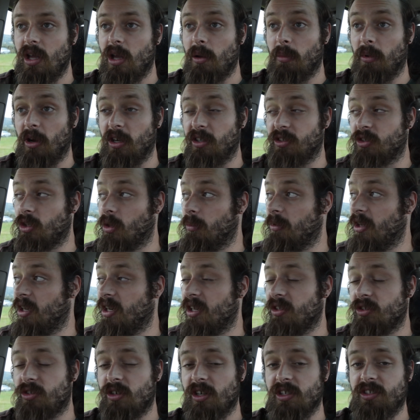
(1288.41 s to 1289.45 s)
Well, it's going to be an
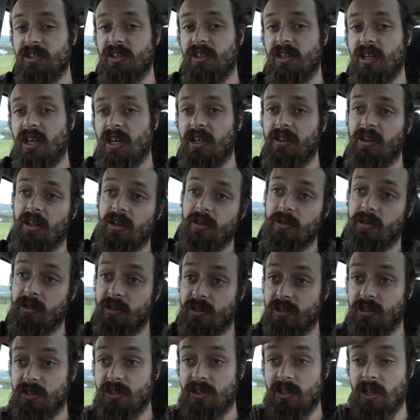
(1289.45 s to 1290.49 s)
interesting night though,
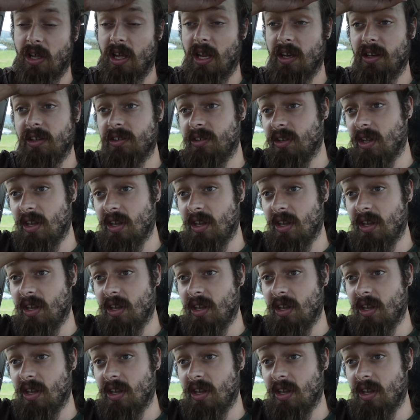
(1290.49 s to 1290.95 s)
and